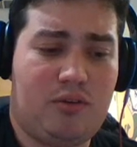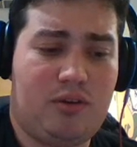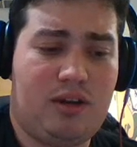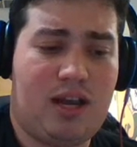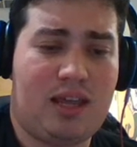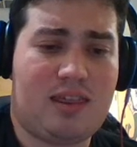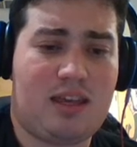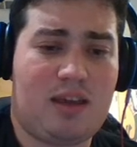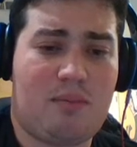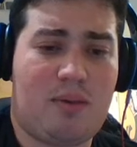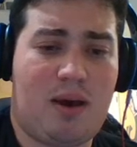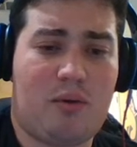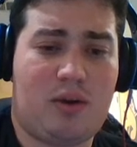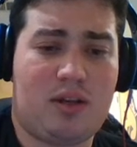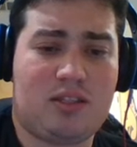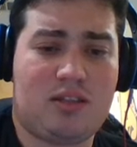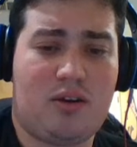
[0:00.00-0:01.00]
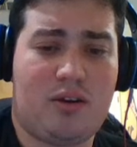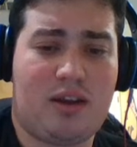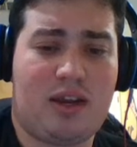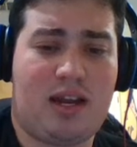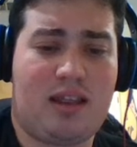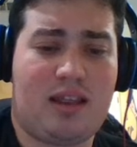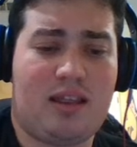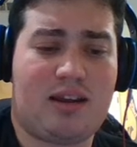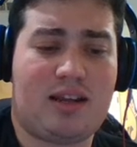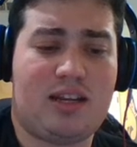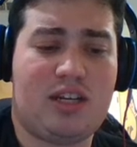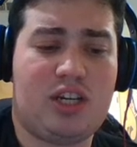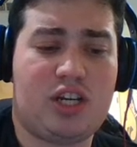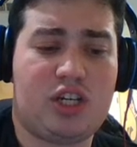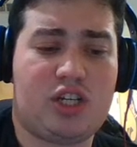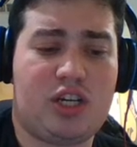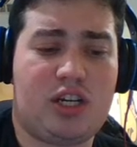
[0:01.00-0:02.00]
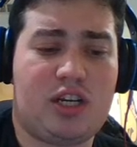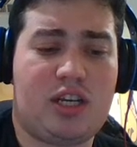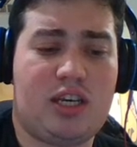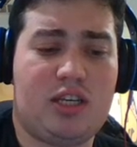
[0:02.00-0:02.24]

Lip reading: nothing about what is going on in their condition